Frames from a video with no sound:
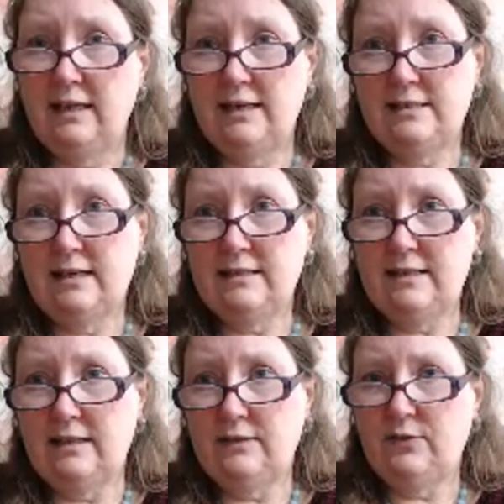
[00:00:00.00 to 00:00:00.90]
is
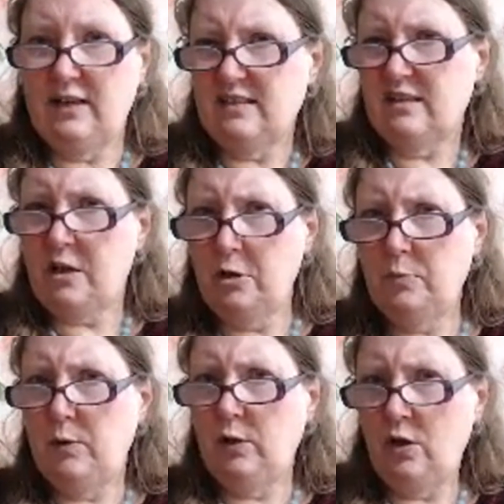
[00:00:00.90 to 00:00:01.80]
that they've had to
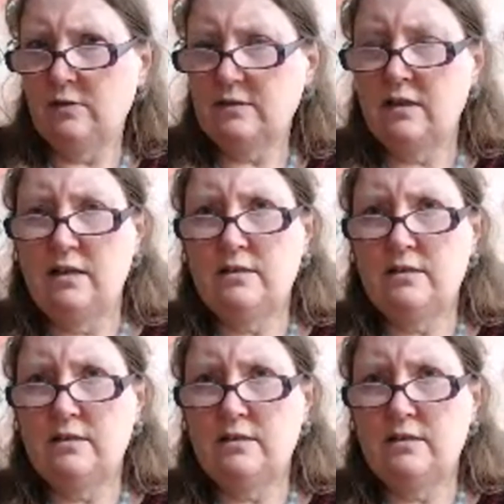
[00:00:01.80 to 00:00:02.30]
cope a lot.